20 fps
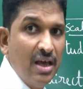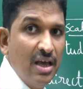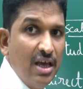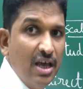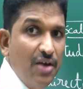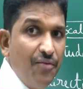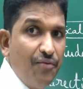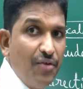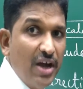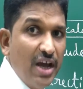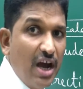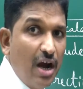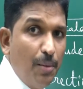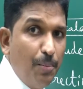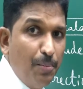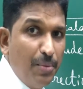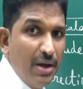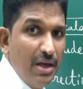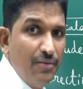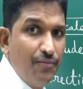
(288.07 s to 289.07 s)
If I
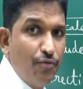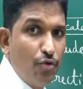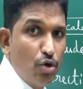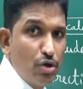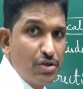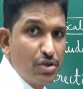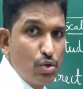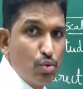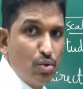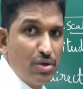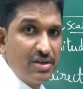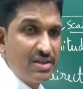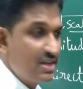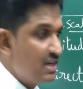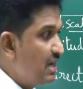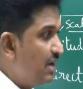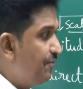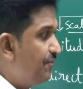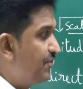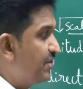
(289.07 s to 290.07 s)
apply force towards
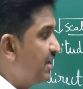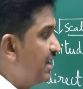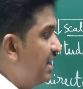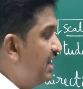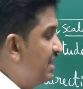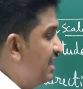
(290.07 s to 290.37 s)
left side,